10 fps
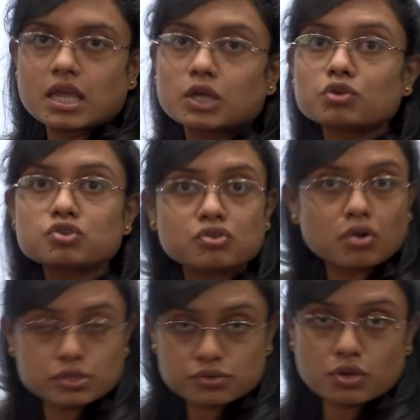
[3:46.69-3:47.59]
You should
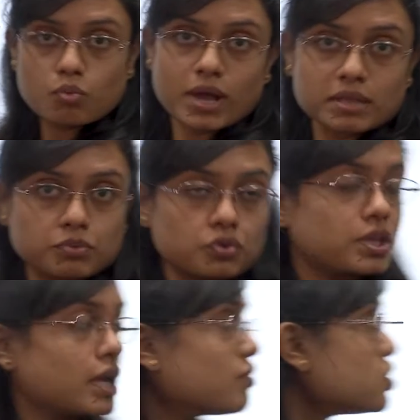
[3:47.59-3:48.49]
also know one more
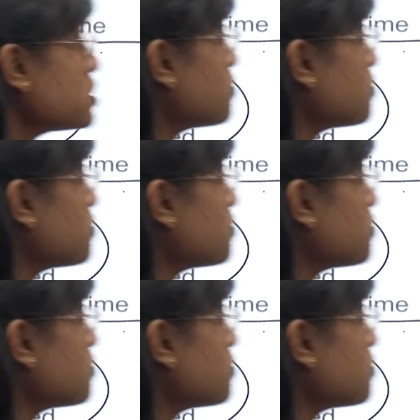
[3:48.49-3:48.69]
thing which is